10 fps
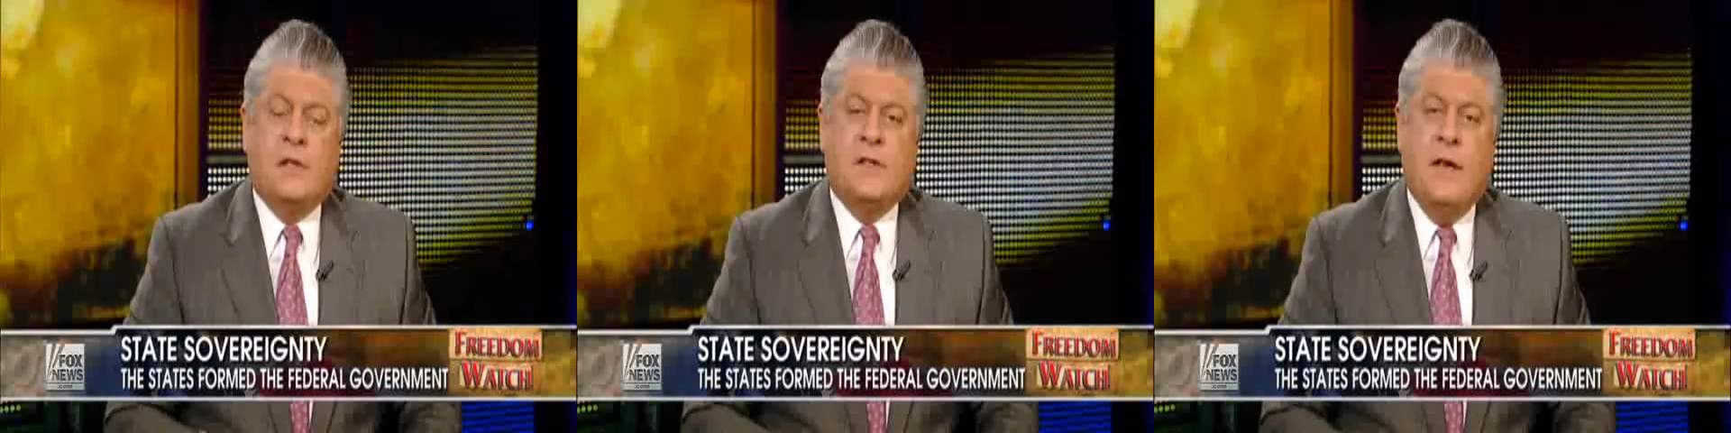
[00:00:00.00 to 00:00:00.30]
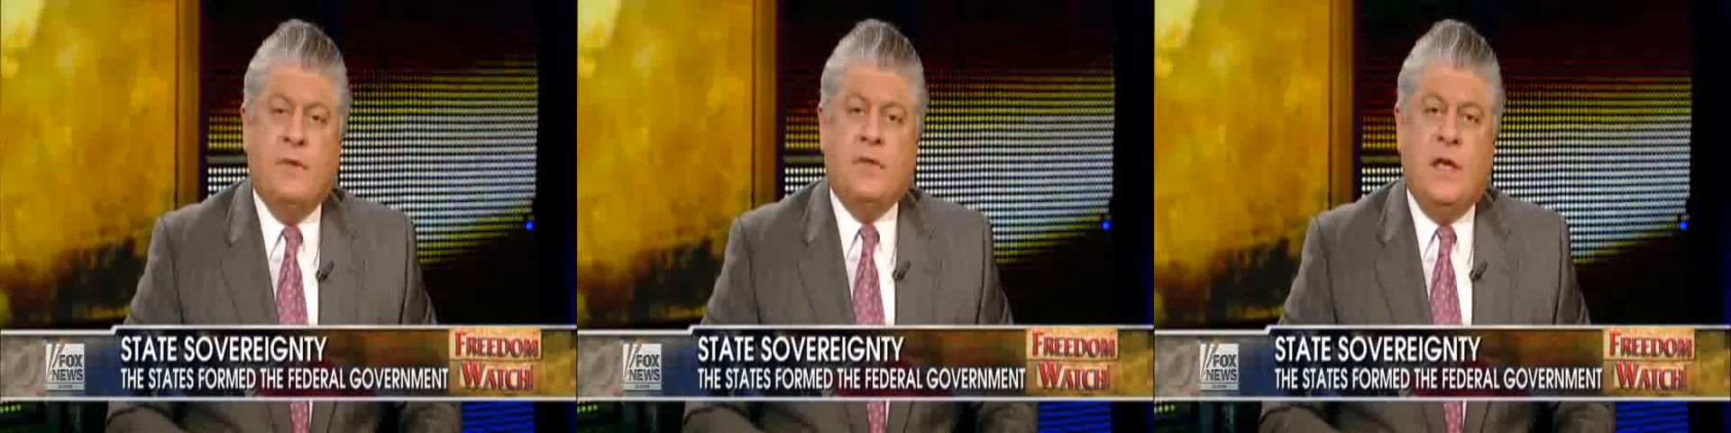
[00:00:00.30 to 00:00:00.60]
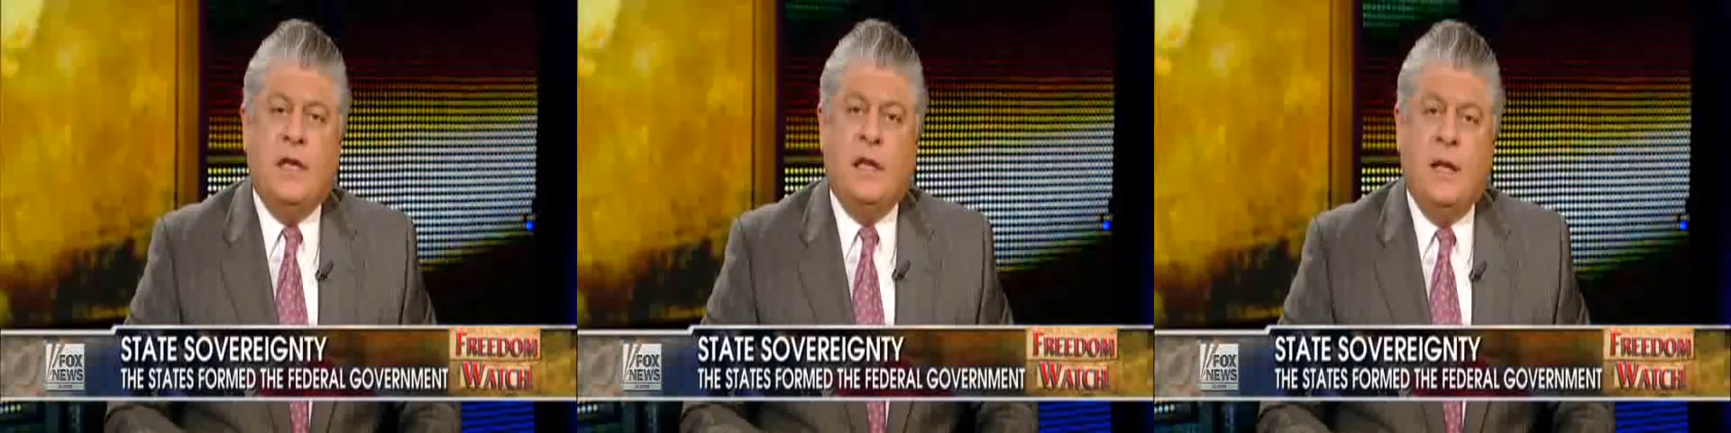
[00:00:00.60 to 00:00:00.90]
the
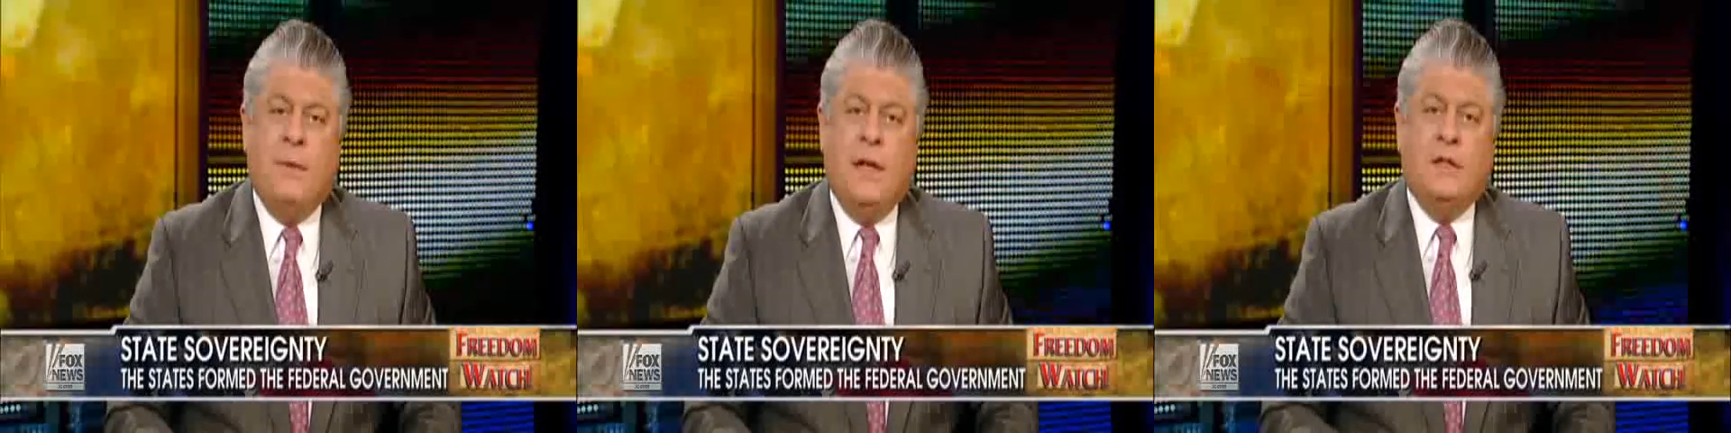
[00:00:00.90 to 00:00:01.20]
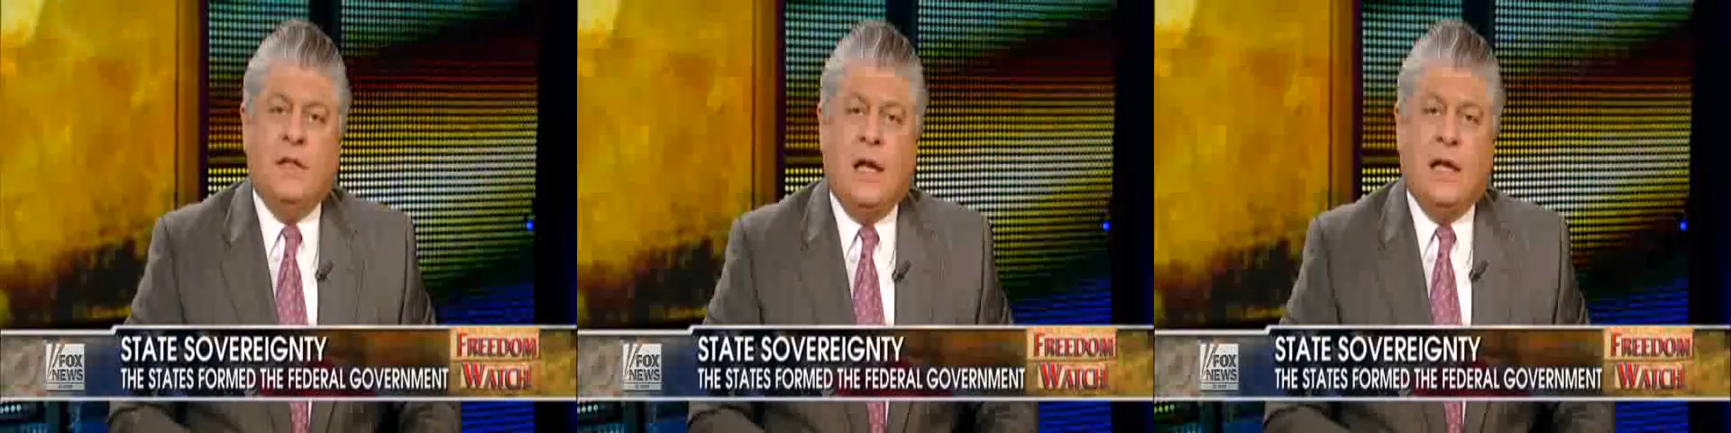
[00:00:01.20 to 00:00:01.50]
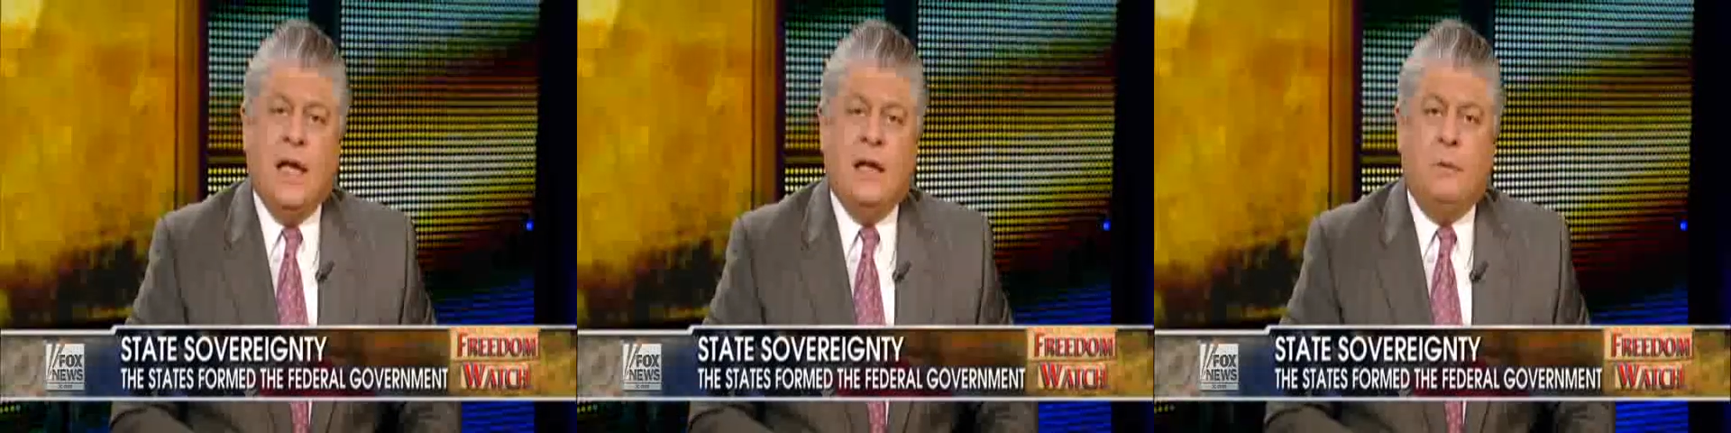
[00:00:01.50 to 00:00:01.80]
17 limited
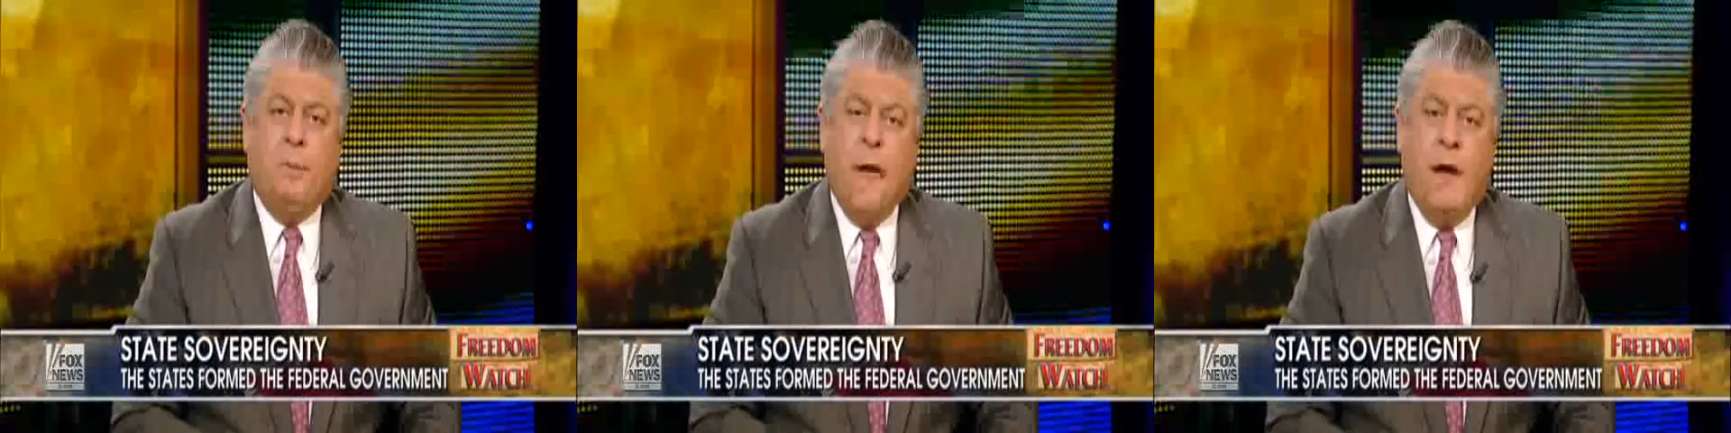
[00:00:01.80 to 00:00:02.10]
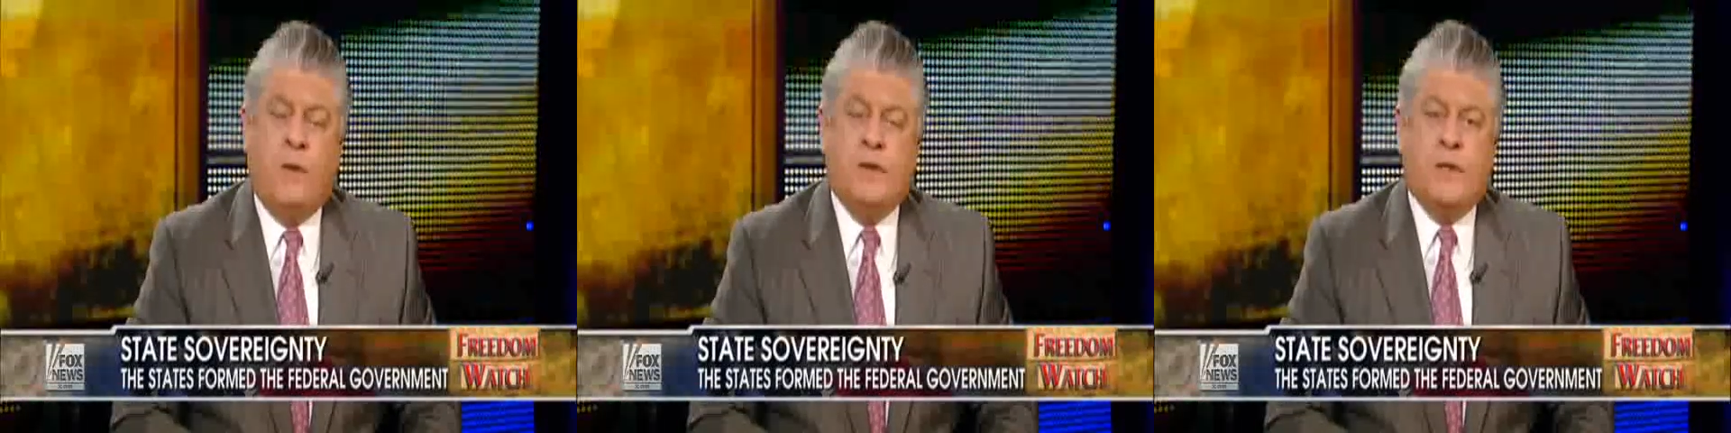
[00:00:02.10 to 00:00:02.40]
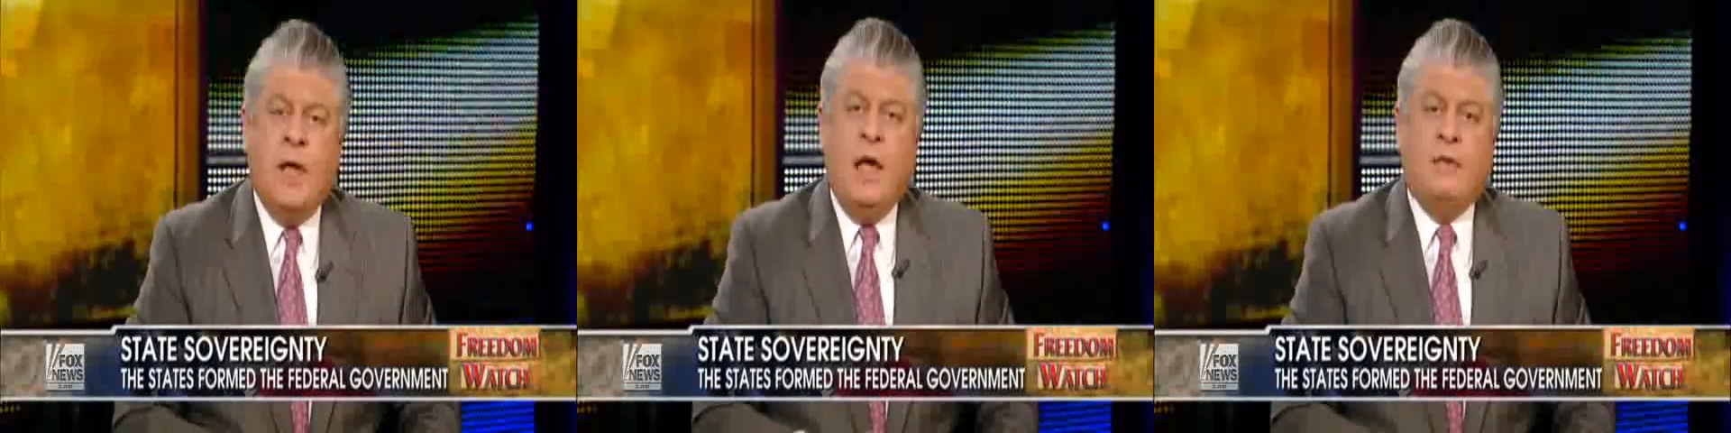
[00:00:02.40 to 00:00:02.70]
delegated powers